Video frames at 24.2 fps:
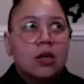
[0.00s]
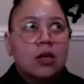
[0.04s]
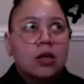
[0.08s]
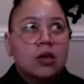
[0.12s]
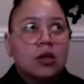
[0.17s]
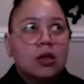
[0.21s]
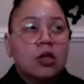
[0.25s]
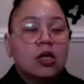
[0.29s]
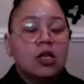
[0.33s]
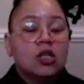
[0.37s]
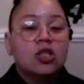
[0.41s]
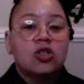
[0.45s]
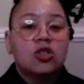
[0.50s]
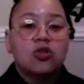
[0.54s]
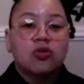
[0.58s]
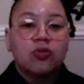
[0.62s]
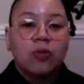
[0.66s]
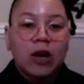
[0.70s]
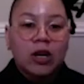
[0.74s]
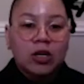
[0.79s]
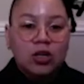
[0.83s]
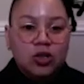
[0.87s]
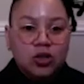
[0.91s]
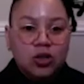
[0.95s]
the
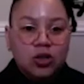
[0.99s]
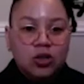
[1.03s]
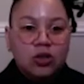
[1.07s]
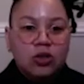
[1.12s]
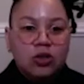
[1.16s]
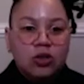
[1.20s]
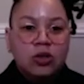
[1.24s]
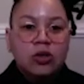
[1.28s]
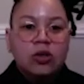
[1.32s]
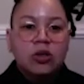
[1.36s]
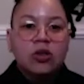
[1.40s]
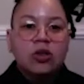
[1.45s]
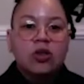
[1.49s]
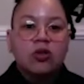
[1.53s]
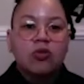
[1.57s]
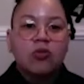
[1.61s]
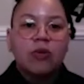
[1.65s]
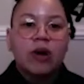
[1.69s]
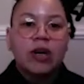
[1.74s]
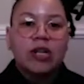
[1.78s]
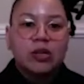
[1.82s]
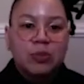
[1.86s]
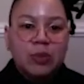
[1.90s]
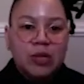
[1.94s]
structure, the
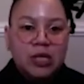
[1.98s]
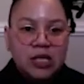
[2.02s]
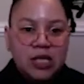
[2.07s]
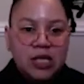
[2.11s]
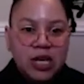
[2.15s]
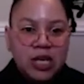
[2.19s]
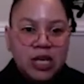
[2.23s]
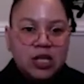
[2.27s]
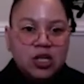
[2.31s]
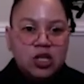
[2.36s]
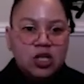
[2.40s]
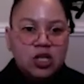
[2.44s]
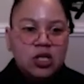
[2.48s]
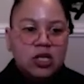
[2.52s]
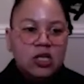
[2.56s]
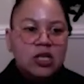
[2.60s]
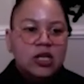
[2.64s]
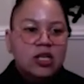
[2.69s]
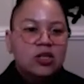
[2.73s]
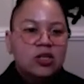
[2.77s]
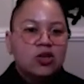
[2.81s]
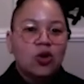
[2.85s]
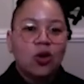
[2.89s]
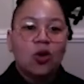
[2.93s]

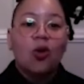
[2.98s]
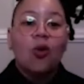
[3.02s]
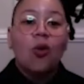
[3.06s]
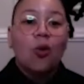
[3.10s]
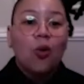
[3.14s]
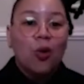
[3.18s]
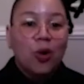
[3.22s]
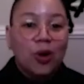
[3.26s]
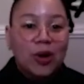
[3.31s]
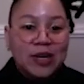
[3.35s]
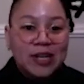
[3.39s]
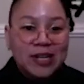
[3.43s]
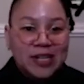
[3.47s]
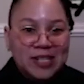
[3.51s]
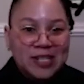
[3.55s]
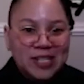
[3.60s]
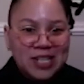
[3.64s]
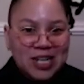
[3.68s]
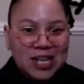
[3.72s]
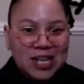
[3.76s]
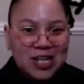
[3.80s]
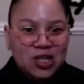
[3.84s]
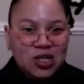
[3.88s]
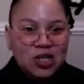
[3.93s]
regimentation, your
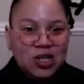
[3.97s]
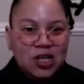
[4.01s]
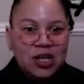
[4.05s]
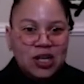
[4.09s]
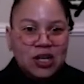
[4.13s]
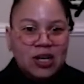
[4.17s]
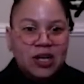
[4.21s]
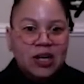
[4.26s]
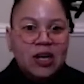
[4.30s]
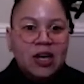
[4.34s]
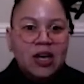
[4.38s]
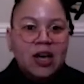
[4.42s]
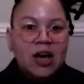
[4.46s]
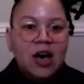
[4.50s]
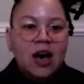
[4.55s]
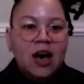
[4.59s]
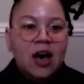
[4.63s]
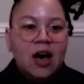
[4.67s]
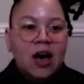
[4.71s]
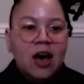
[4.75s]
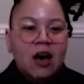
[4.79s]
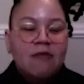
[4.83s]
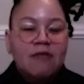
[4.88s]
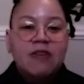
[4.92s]
orientation
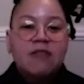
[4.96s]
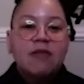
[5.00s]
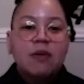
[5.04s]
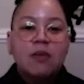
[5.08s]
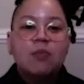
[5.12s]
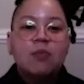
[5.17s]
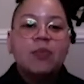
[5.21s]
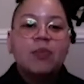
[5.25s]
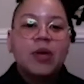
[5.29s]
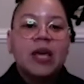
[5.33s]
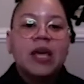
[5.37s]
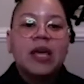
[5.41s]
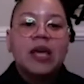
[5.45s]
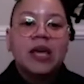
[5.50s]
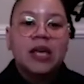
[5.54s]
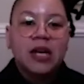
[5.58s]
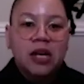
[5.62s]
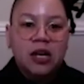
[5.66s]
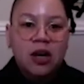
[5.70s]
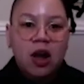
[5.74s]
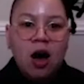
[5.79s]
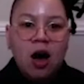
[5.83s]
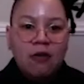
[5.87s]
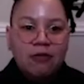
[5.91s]
of even being in
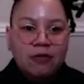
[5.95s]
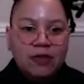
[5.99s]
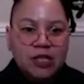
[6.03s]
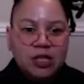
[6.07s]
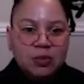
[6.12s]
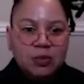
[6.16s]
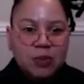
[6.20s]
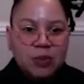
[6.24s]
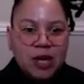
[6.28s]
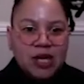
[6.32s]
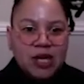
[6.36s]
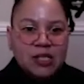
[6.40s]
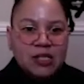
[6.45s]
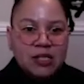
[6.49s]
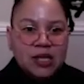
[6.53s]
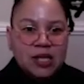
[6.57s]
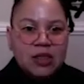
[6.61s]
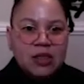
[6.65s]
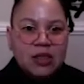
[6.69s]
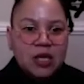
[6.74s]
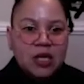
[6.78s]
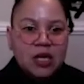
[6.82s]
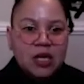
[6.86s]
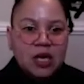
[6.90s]
an office space
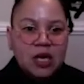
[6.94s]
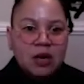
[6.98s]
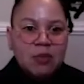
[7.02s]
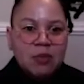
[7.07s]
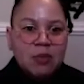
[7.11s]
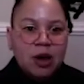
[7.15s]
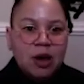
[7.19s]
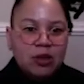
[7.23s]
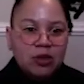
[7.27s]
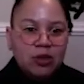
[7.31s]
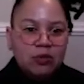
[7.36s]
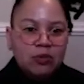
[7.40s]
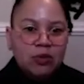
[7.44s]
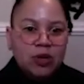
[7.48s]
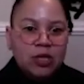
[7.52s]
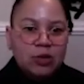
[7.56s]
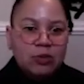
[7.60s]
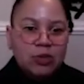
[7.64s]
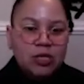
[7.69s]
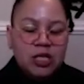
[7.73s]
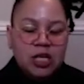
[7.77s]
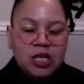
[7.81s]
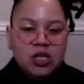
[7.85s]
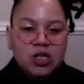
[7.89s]
and thinking about the
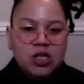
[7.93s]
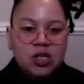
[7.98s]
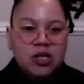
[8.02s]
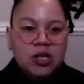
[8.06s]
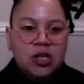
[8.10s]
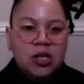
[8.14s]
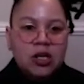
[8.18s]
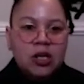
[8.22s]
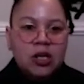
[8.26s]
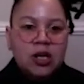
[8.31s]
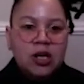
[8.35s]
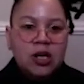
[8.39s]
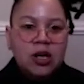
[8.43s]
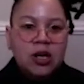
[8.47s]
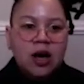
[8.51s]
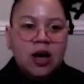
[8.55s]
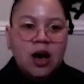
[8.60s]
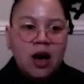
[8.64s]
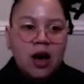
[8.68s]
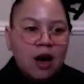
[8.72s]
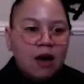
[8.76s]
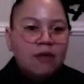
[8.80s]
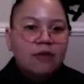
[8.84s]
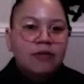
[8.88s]
regimentation
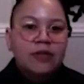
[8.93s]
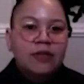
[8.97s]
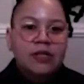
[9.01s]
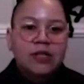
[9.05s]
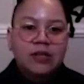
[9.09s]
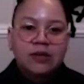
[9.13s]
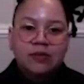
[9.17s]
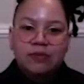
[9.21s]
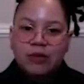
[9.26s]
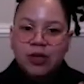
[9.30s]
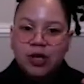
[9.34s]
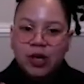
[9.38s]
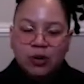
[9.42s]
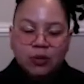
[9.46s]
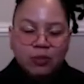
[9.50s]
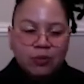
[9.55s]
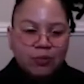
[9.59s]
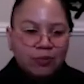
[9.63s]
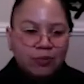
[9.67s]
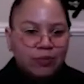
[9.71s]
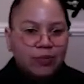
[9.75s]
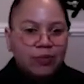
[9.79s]
of, you know,